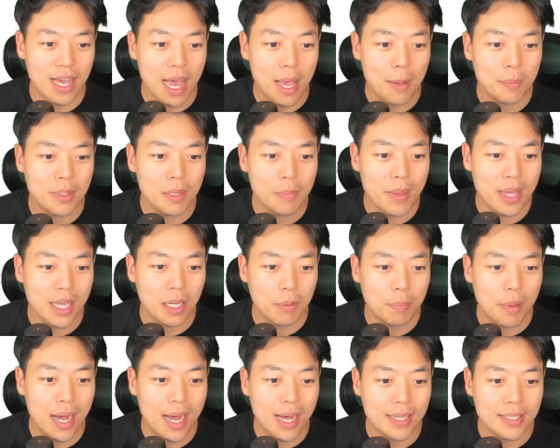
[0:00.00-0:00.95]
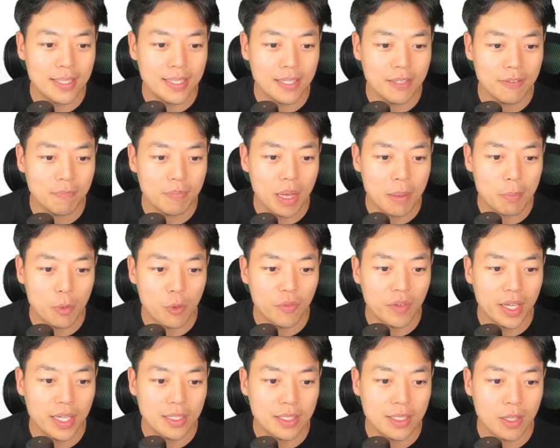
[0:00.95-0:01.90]
I'm going to make it positive by
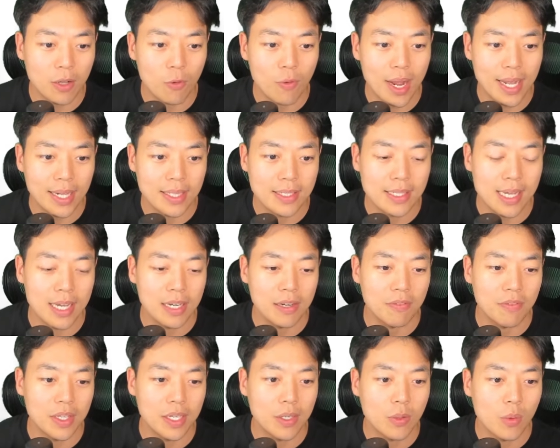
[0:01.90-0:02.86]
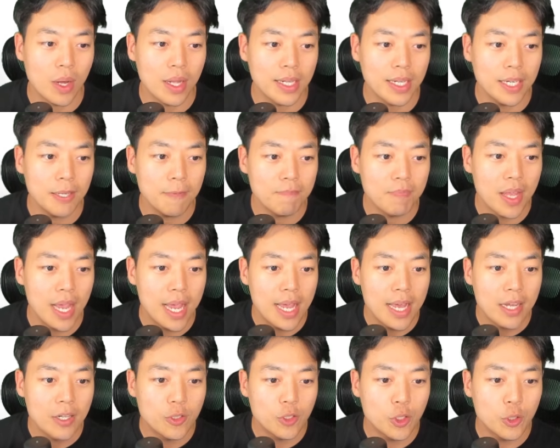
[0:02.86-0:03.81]
moving it to the right side of the equality.
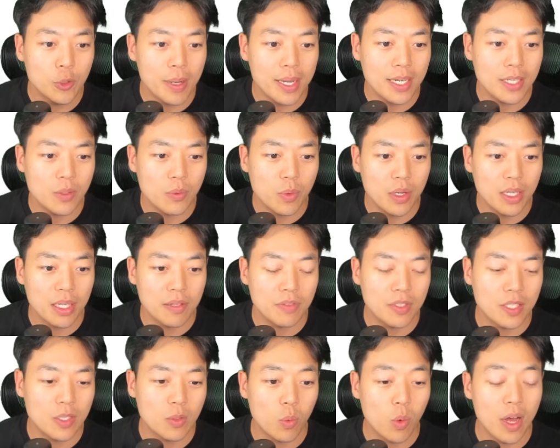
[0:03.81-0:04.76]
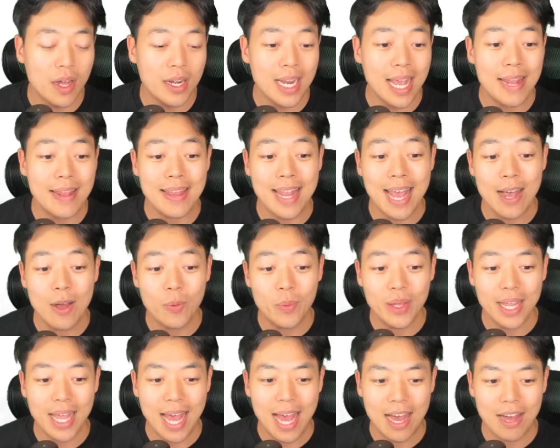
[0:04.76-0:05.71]
2 minus 1 gives us 1, and now we
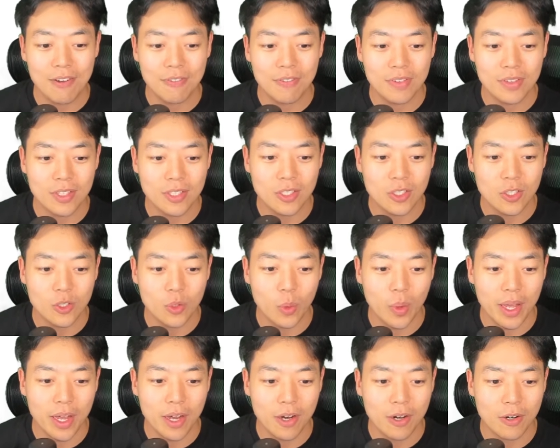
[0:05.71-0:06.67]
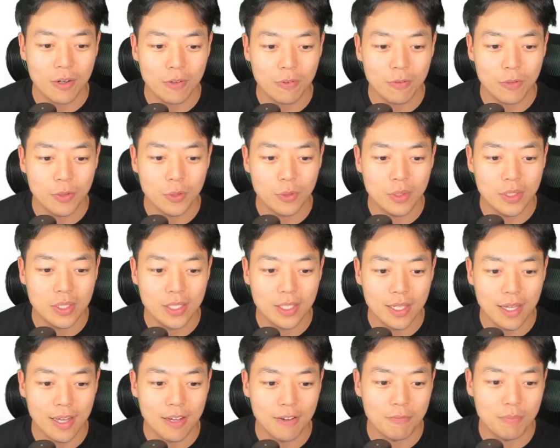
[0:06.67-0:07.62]
have the square root
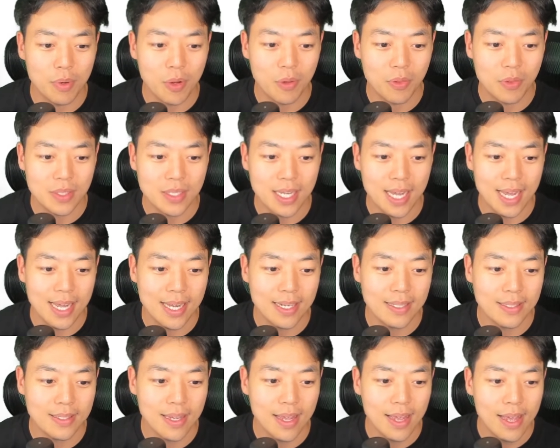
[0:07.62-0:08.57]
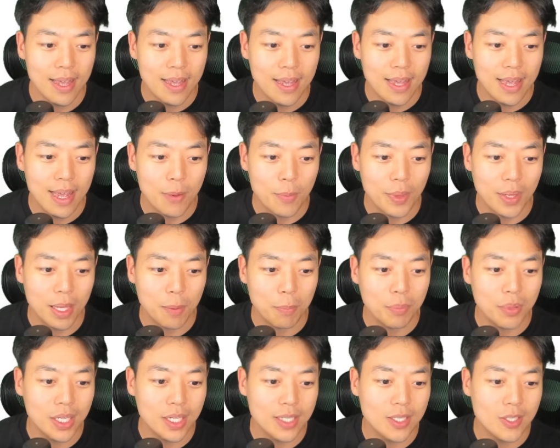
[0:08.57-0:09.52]
of both sides, and we get
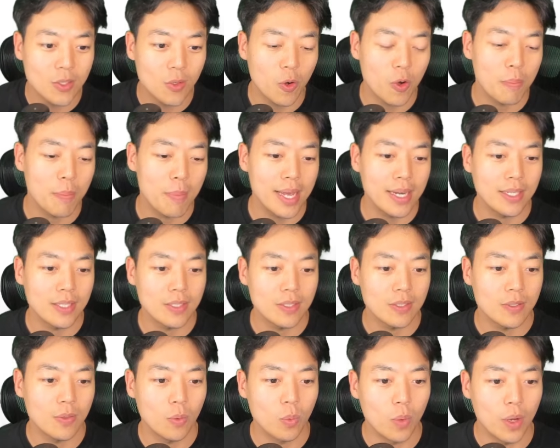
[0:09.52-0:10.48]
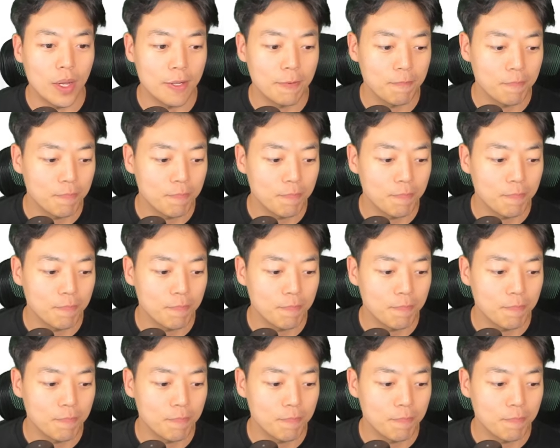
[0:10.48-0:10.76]
plus or minus 1.